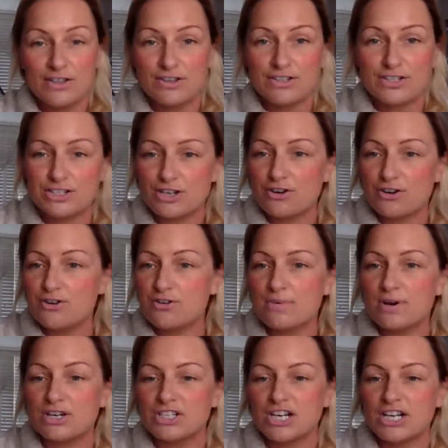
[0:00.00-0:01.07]
there's so
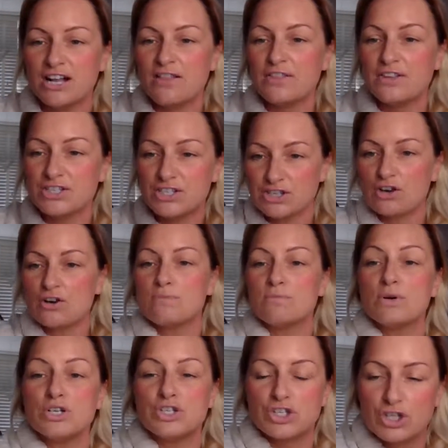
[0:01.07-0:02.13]
much there's so
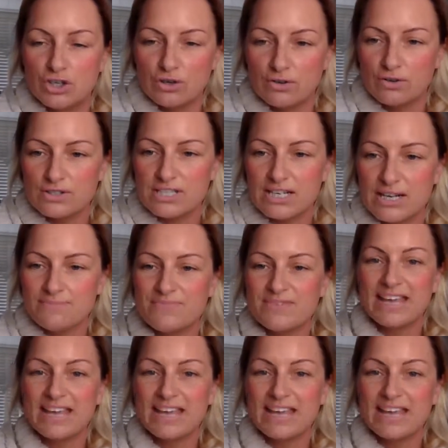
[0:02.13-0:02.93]
much good